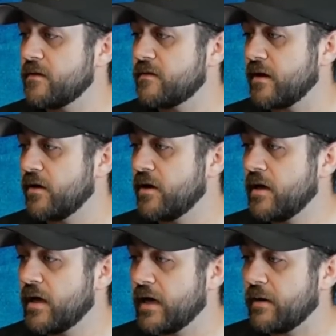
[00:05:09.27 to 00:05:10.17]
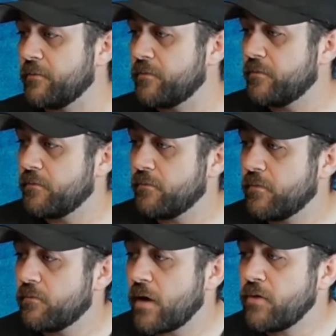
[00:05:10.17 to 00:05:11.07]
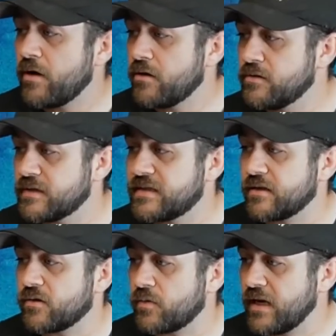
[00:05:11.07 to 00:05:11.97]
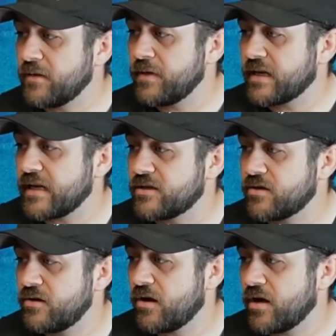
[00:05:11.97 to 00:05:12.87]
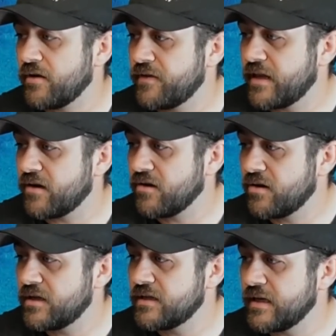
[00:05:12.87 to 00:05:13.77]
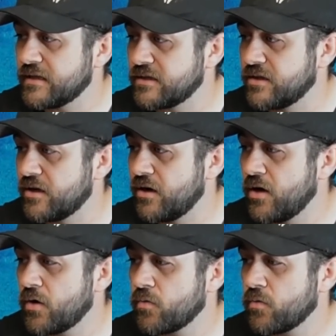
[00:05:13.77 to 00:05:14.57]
So my radio loses signal randomly. Can I turn it off and then on? It's good.